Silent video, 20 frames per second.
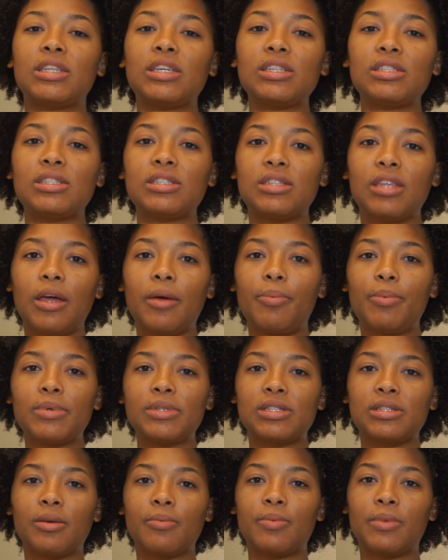this step
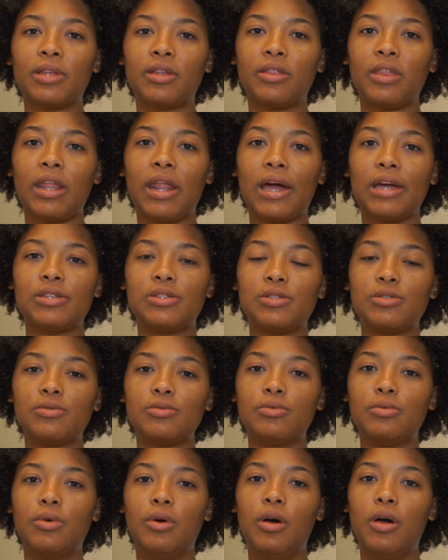is something that I
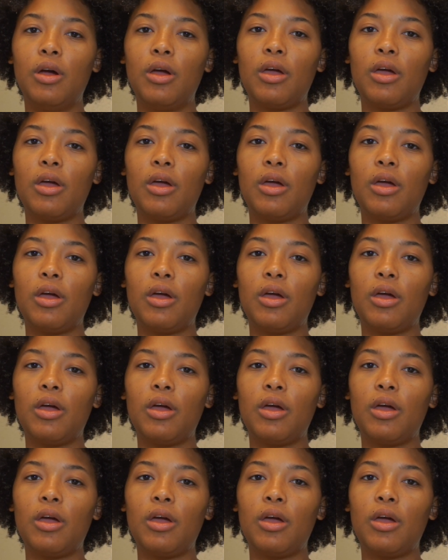do